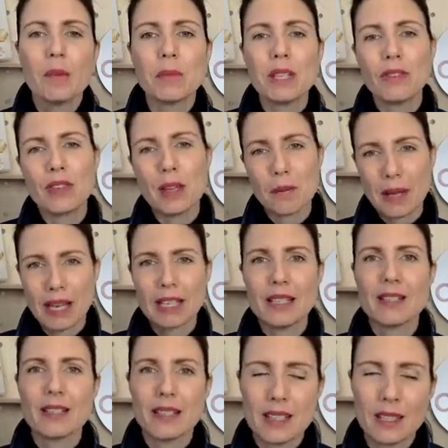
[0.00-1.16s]
But if their pain
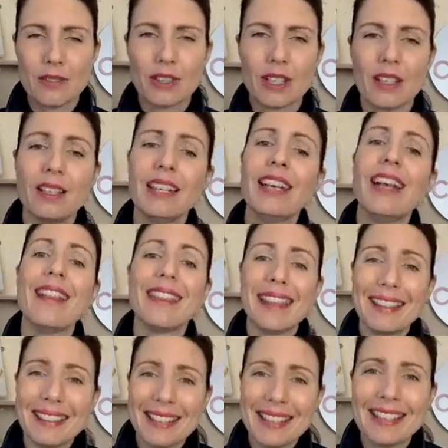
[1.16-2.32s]
is significant,
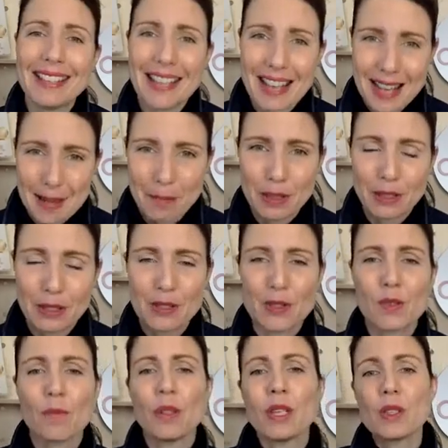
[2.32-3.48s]
they need an
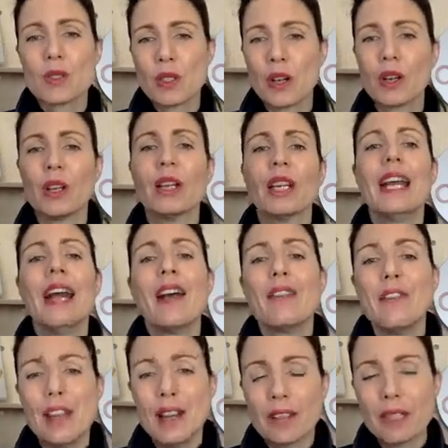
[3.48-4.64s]
ambulance. So
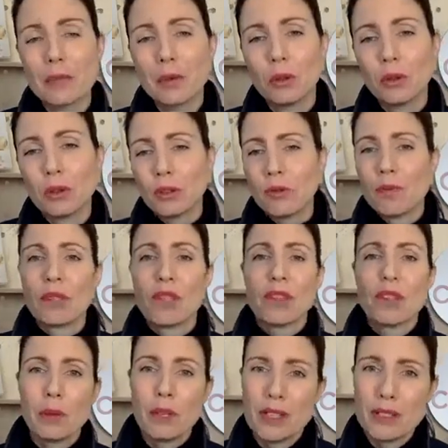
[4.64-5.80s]
very important.
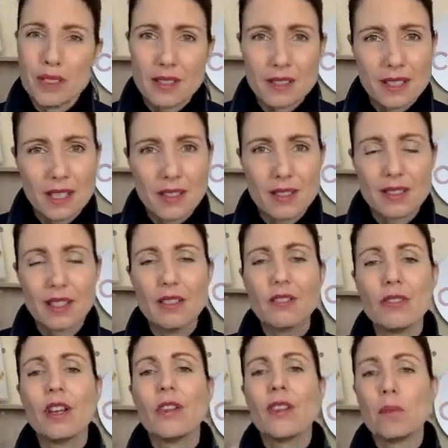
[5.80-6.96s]
The burn is extensive.
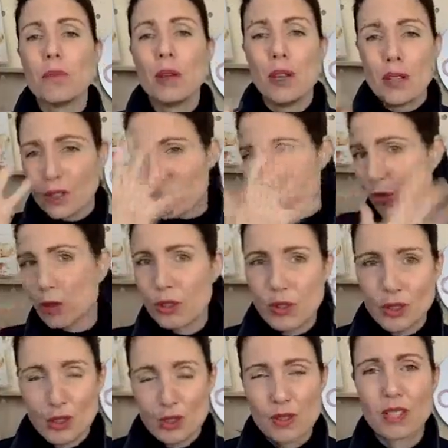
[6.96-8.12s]
The burn is across
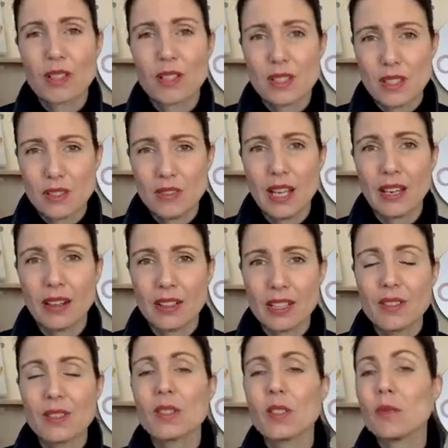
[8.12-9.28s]
those sensitive
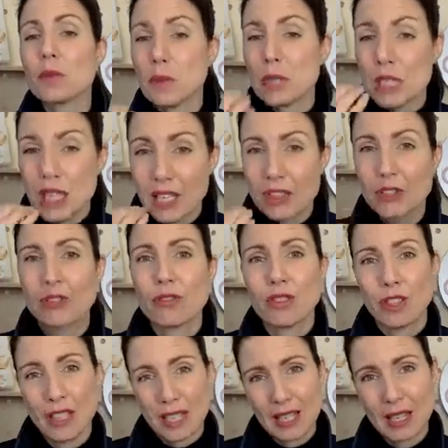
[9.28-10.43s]
areas. There's potential
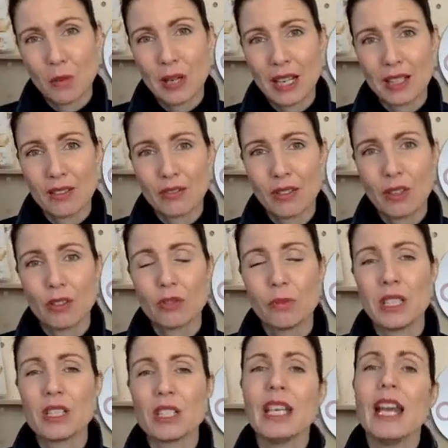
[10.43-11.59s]
for an airway
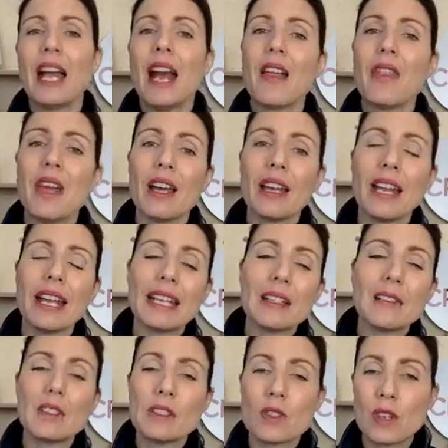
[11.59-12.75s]
involvement that
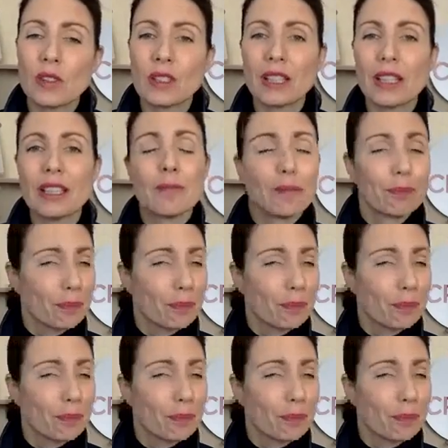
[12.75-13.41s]
is certainly